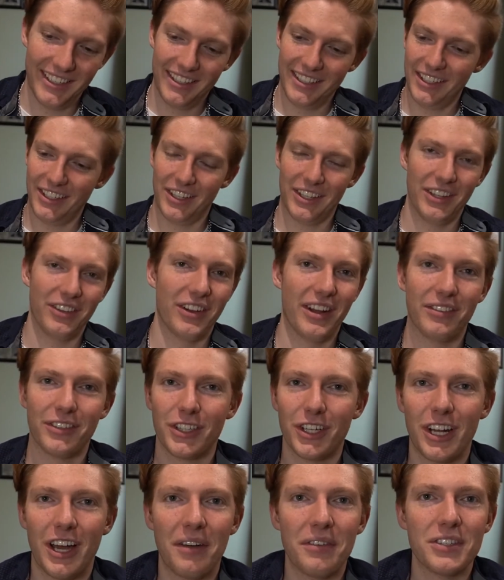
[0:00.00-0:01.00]
you can either have a
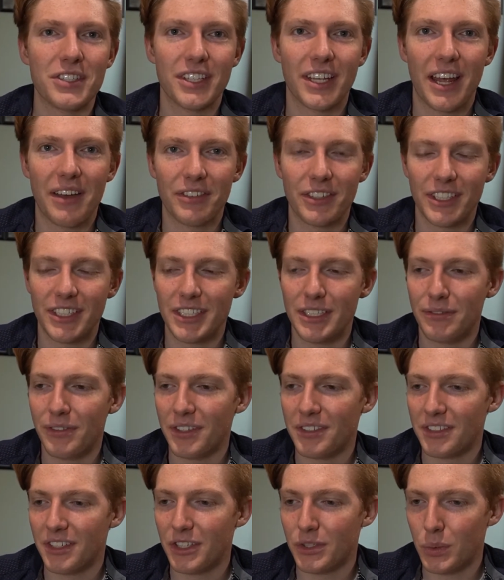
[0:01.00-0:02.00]
good offense, you can have a good
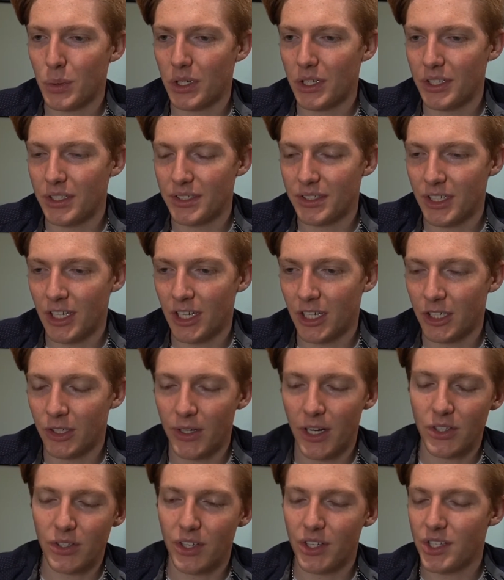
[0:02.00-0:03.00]
defense. It is what it is.
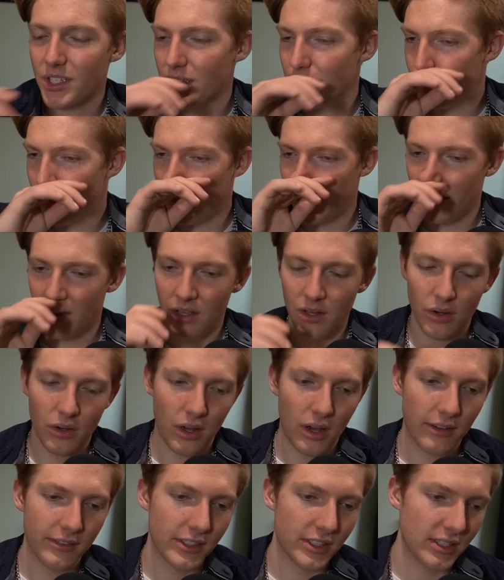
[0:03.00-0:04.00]
Congratulations to Ben, though.
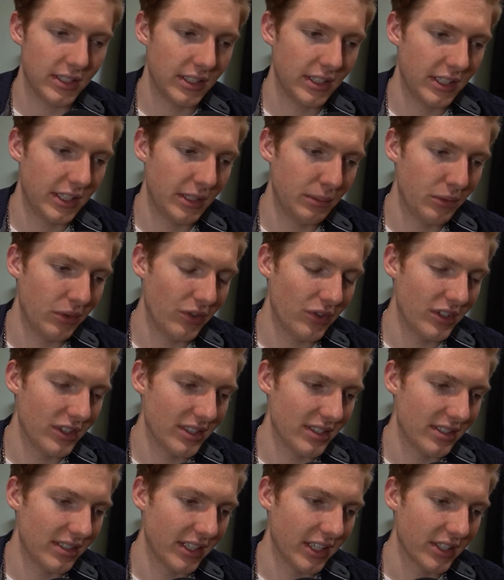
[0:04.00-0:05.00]
Obviously, he moved into
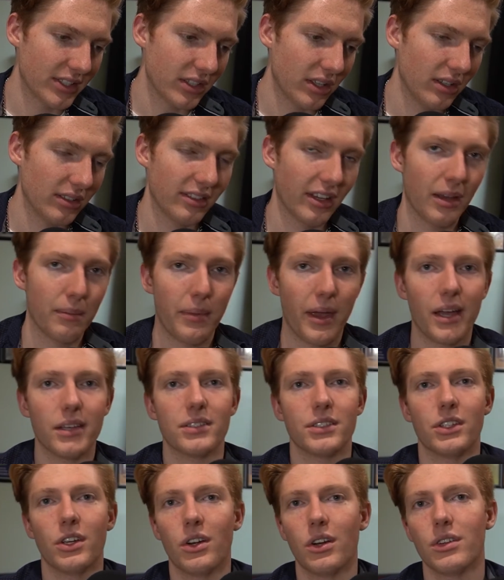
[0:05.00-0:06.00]
6th all-time
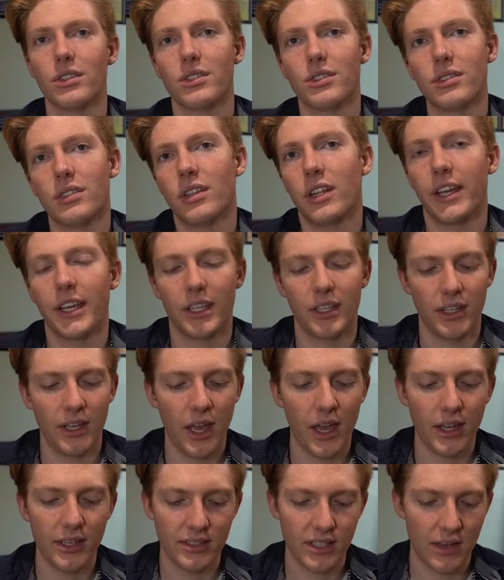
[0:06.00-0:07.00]
passing yards.
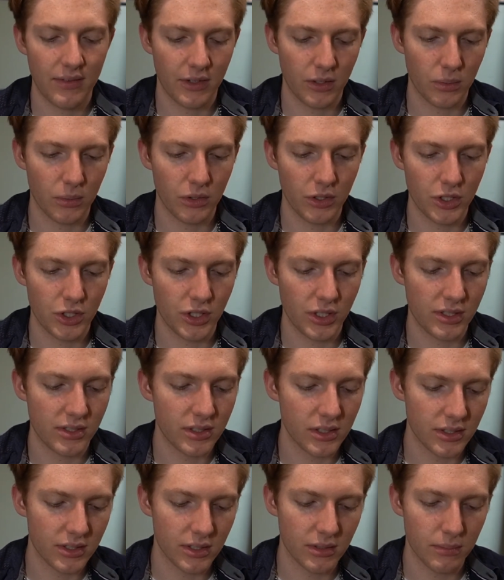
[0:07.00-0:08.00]
Yeah, he's having a really shit
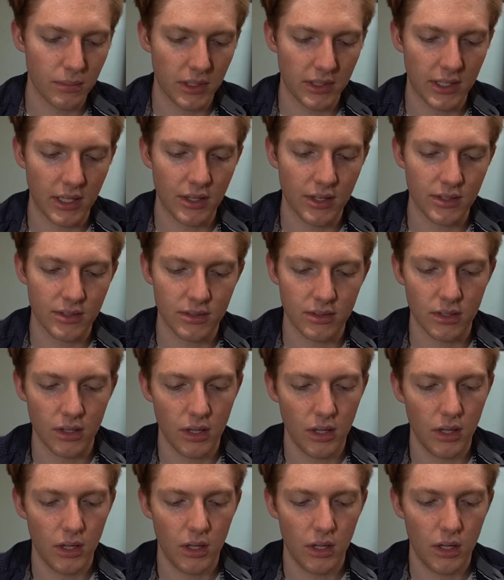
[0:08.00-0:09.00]
season, but that doesn't
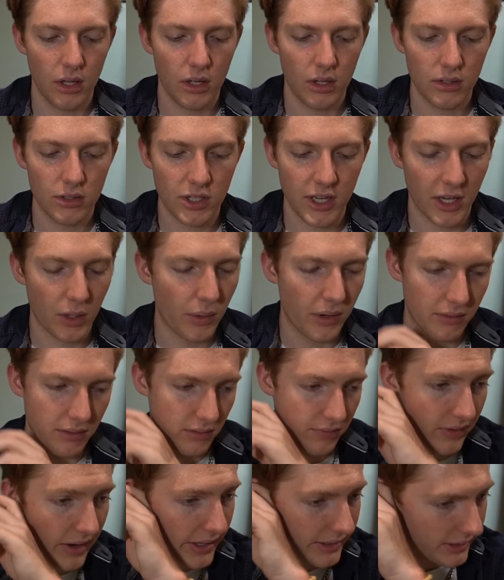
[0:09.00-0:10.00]
take away from the
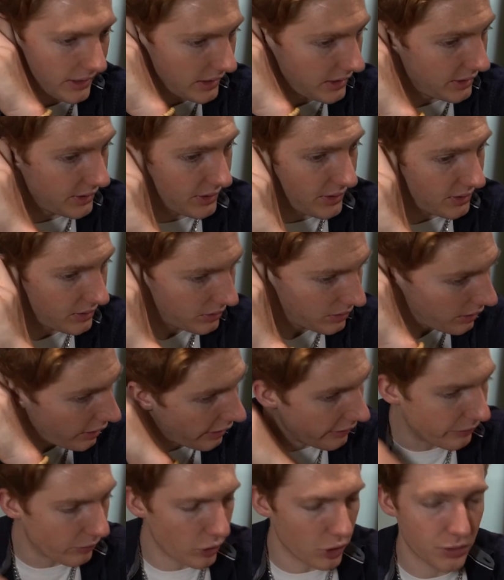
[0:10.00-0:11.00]
fact that he's a
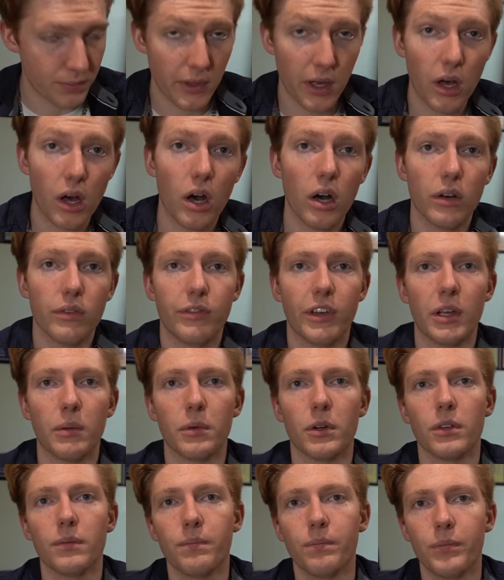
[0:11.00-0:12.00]
first ballot Hall of
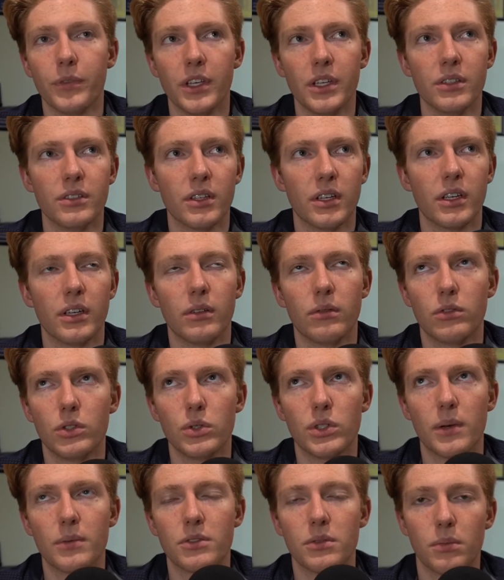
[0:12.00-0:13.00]
Famer. He's a
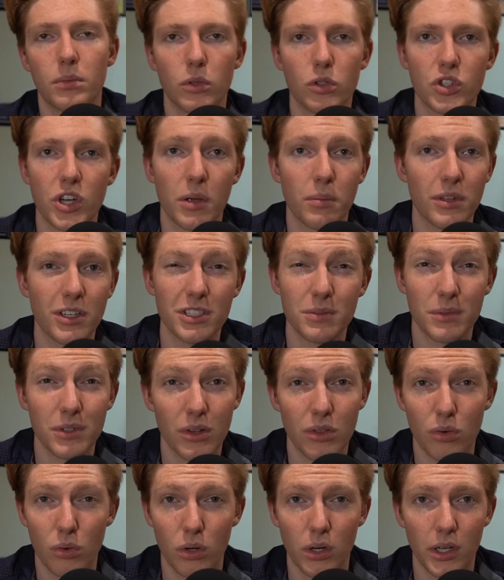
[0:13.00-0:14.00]
2-time Super Bowl champion. He's been to
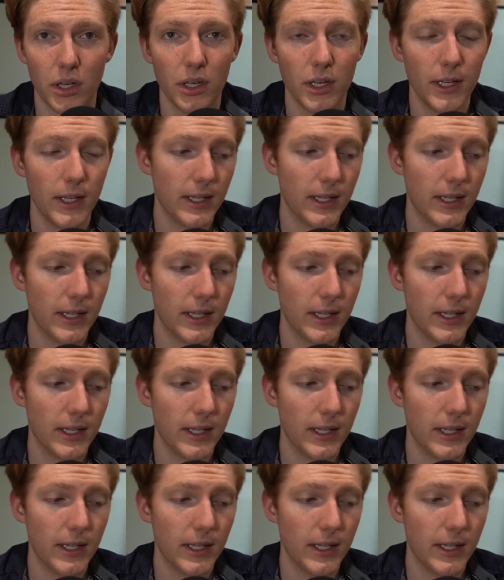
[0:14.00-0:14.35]
3.